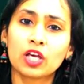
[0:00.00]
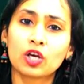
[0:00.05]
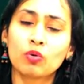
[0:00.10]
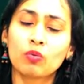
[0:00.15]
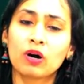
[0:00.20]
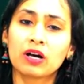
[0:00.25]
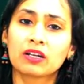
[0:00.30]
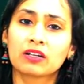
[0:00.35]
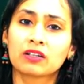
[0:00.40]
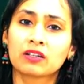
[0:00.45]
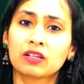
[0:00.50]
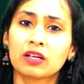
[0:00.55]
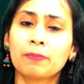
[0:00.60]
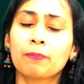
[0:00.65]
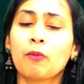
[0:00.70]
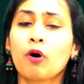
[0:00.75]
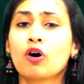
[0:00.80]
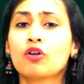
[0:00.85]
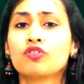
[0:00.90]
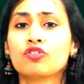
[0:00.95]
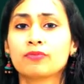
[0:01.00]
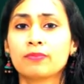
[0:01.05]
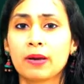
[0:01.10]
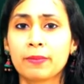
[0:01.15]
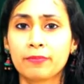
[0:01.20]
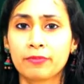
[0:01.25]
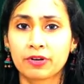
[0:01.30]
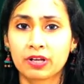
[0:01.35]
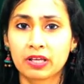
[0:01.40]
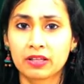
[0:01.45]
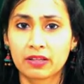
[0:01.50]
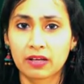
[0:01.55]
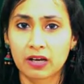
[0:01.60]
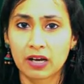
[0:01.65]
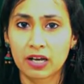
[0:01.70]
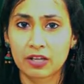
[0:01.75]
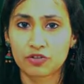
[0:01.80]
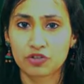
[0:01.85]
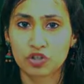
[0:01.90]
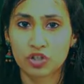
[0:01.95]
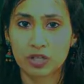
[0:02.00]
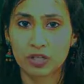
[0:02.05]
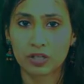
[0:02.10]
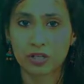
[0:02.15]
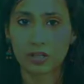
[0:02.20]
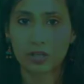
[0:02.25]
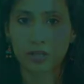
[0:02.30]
you a tip on remembering the kanji.